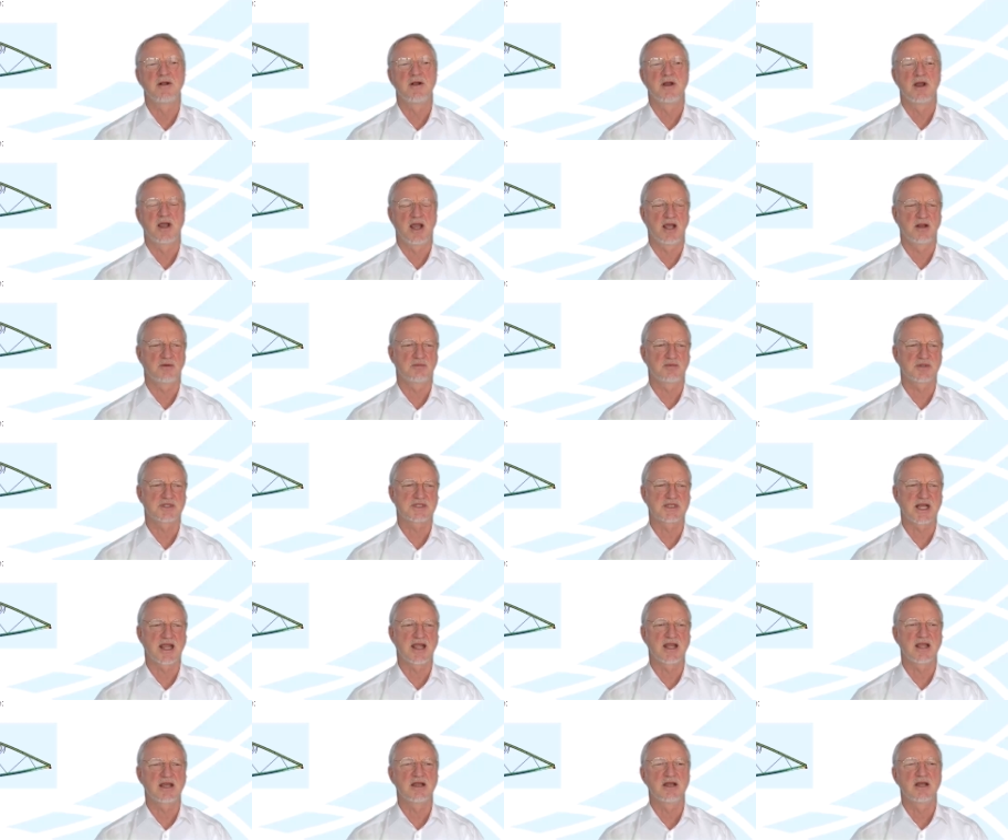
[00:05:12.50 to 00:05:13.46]
and we
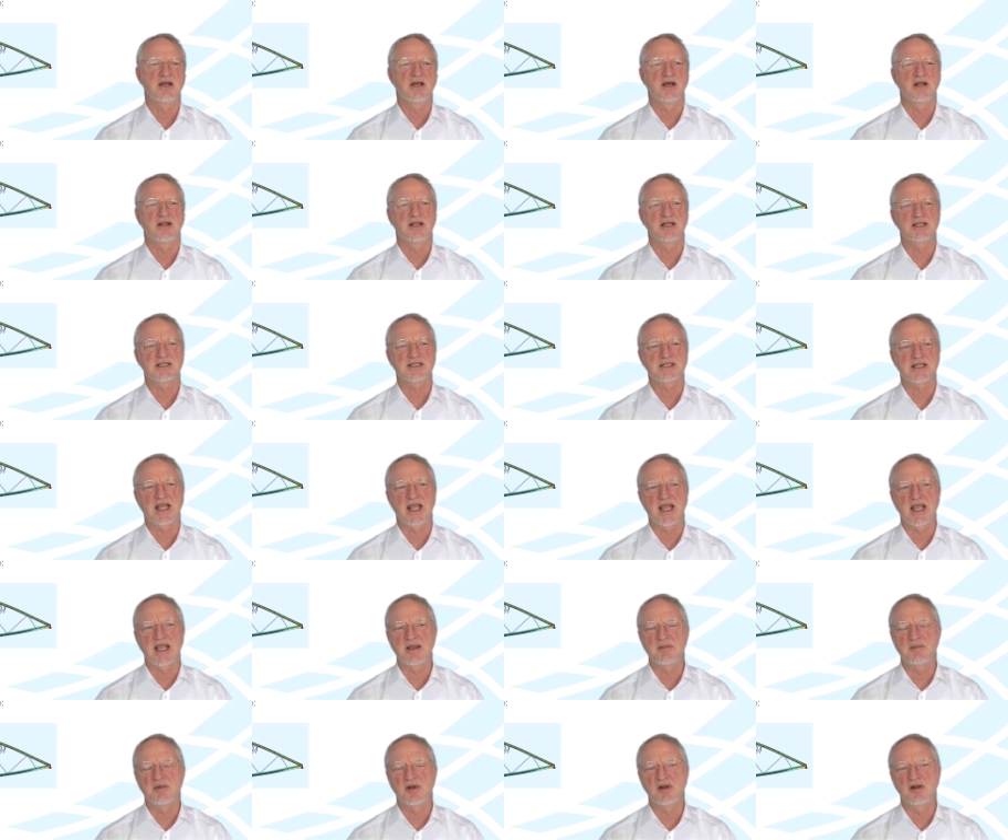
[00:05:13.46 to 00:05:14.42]
say this
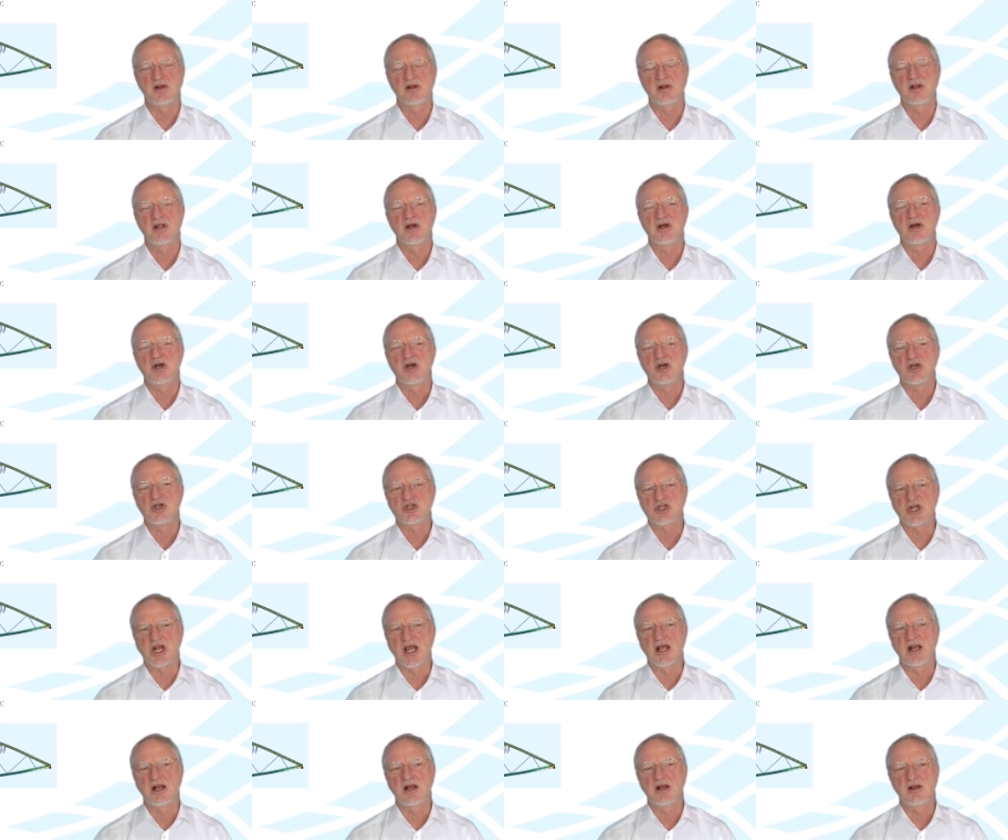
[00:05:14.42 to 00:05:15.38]
cable
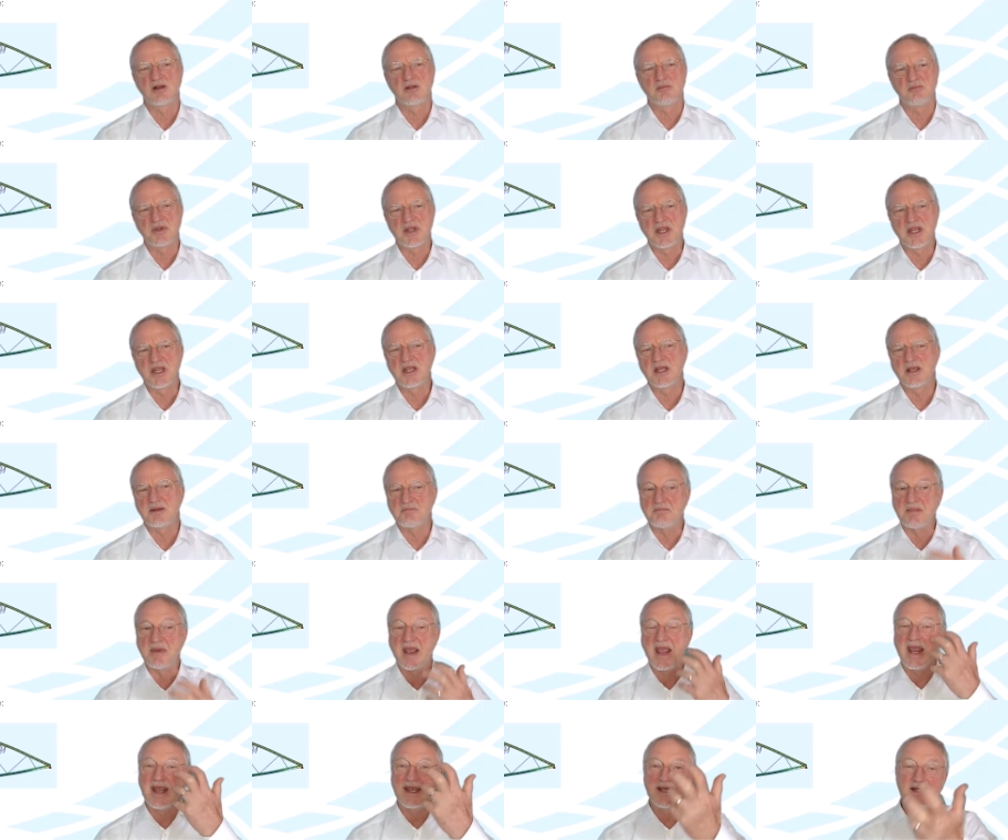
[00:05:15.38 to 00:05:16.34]
shall be
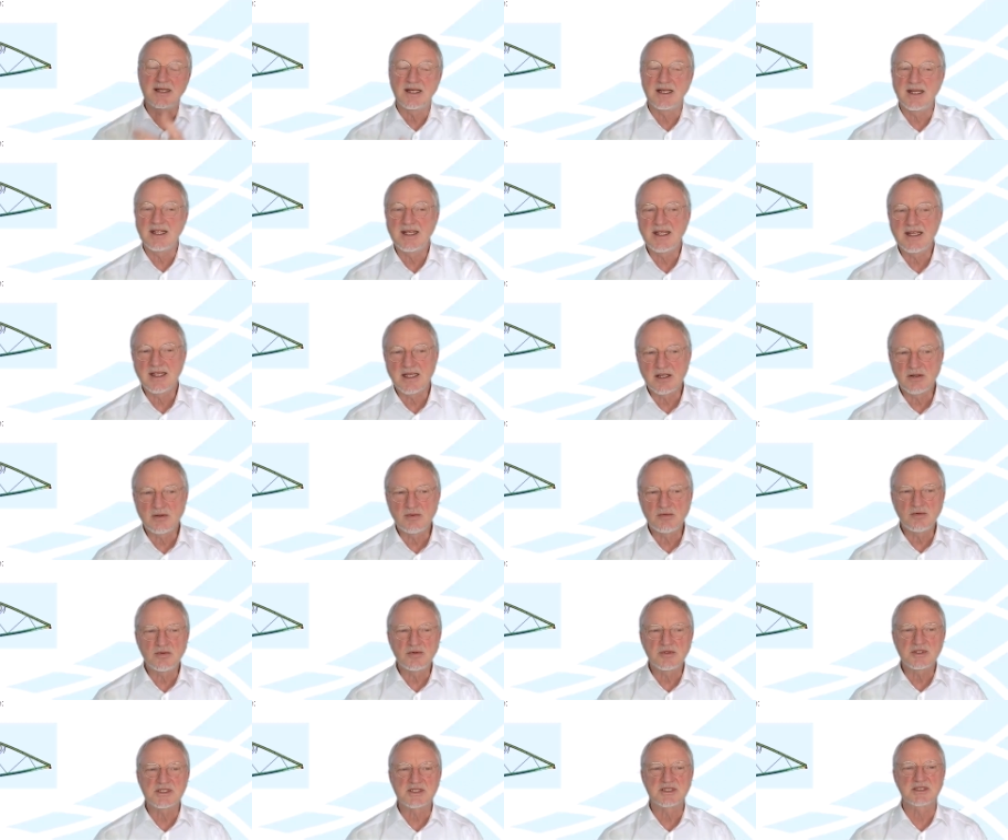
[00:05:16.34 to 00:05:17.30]
mainly
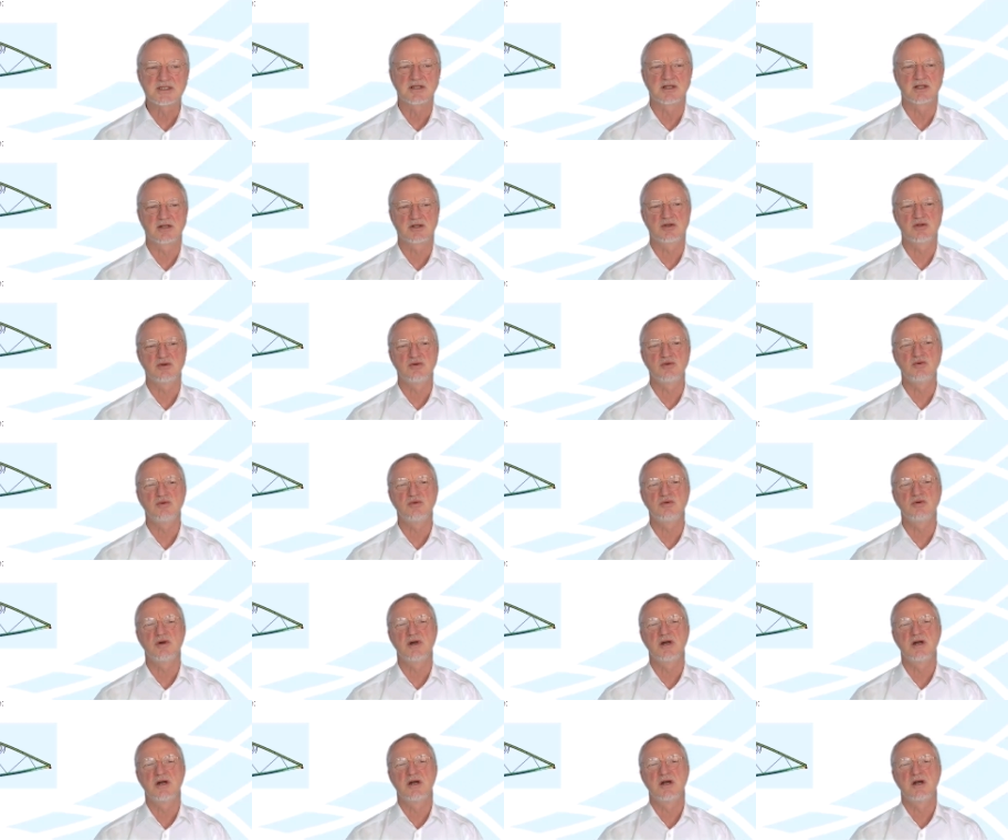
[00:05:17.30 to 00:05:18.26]
used
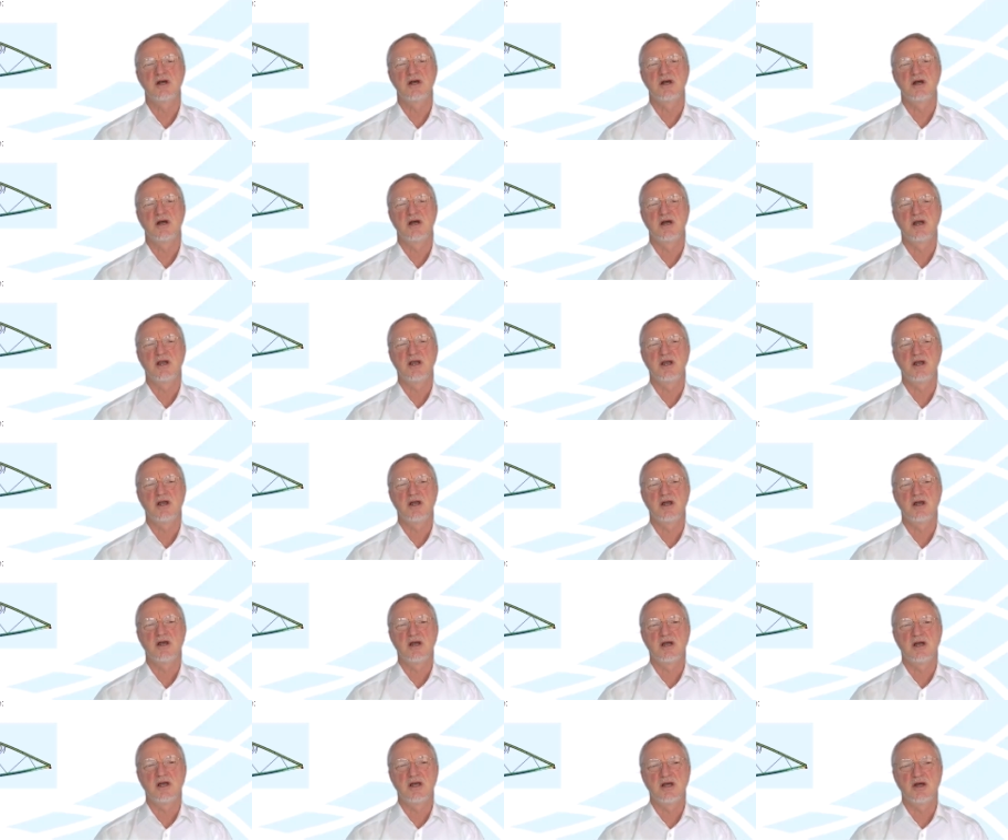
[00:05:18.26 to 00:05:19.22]
to
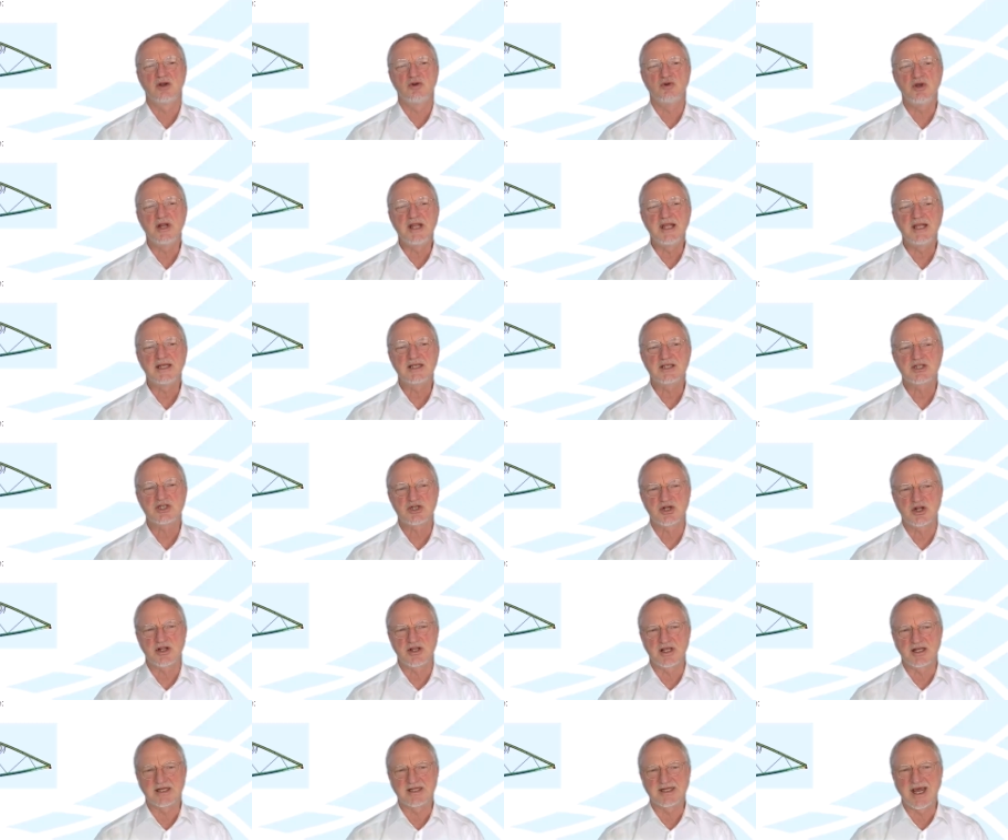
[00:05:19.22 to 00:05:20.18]
reach
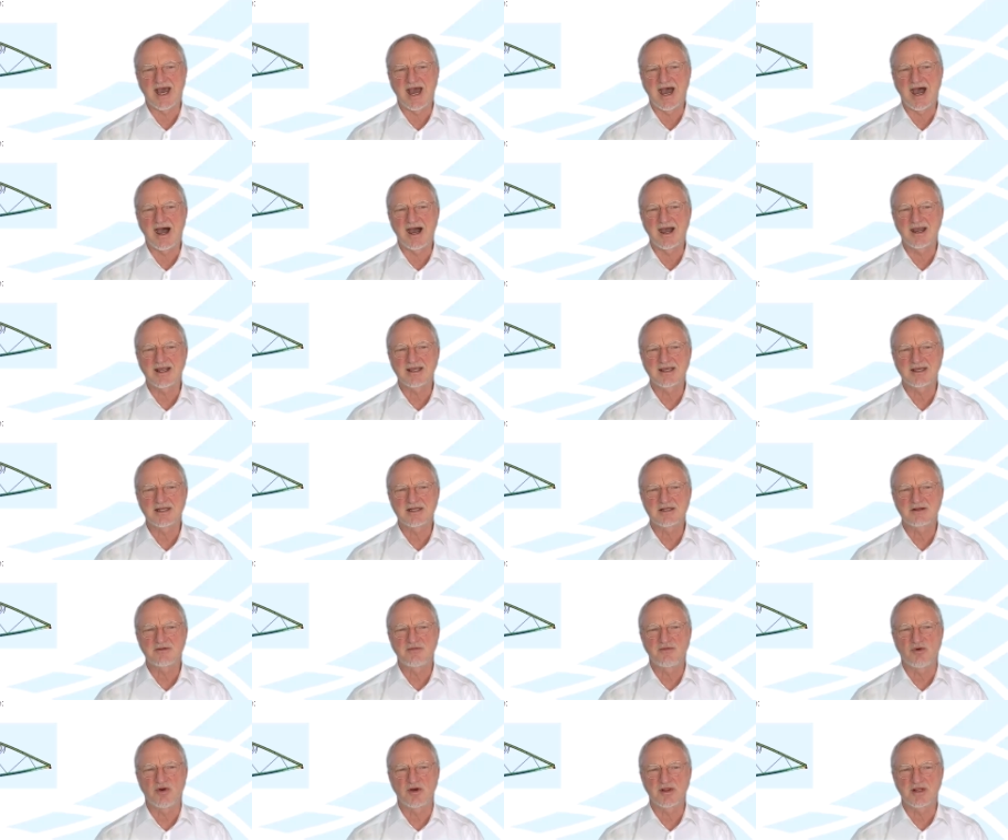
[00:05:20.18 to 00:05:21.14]
the target
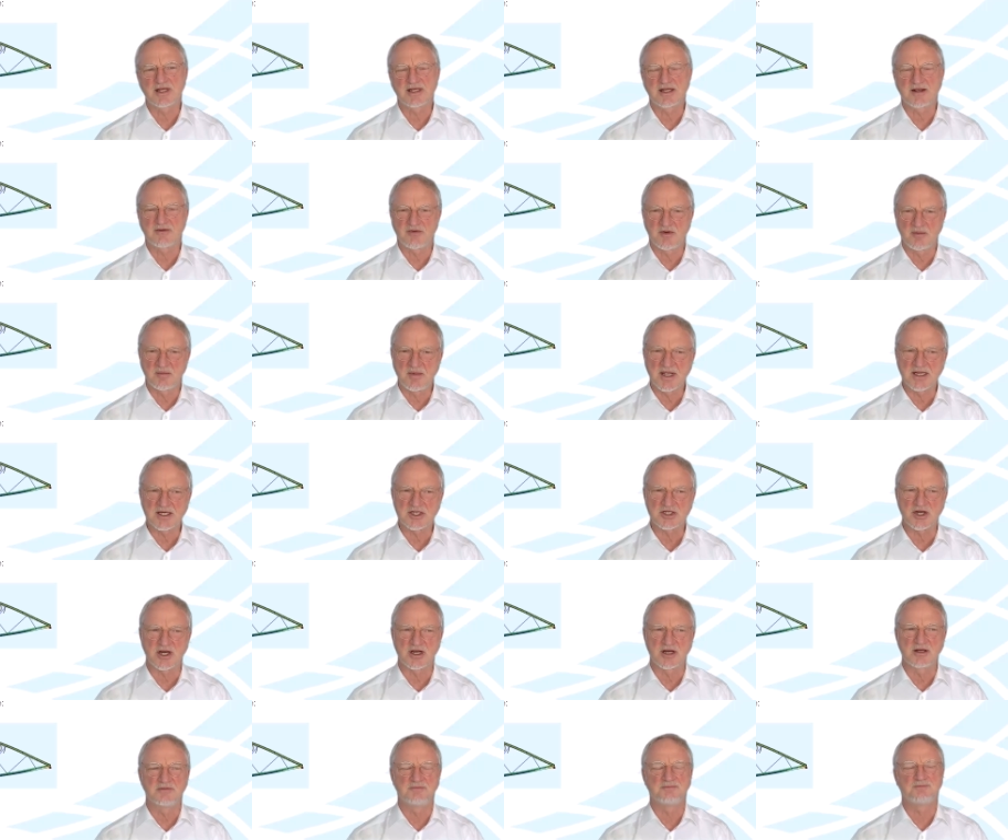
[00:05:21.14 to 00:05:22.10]
for the
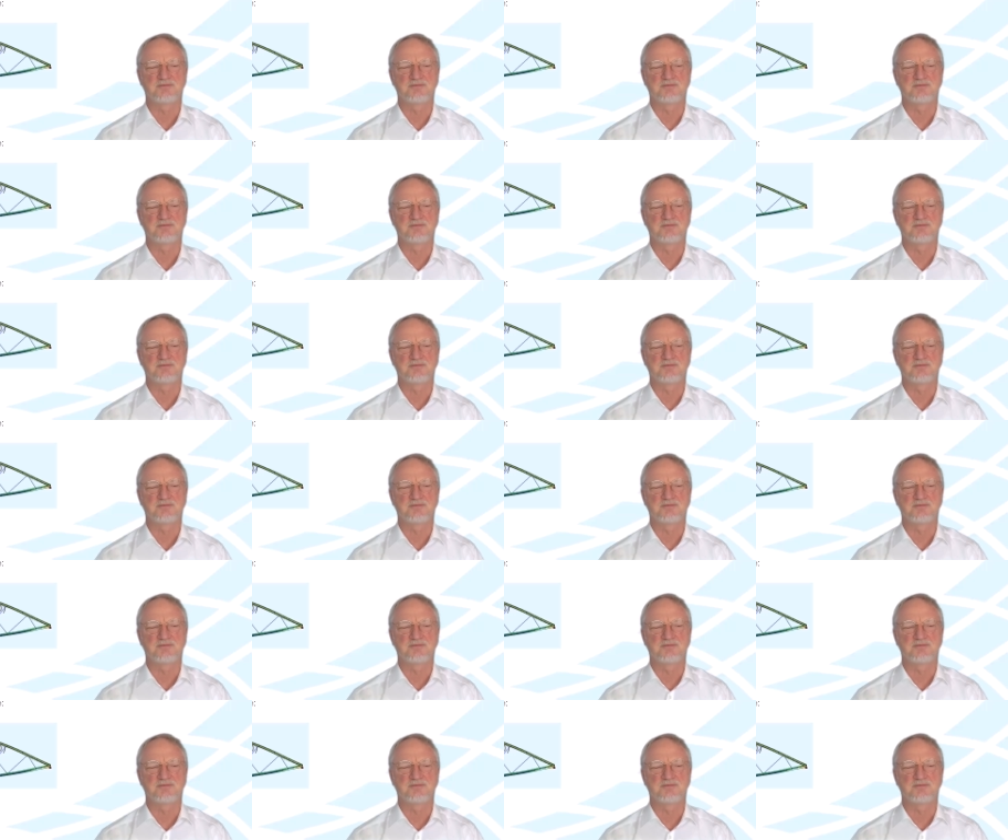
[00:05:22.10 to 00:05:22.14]
deformation.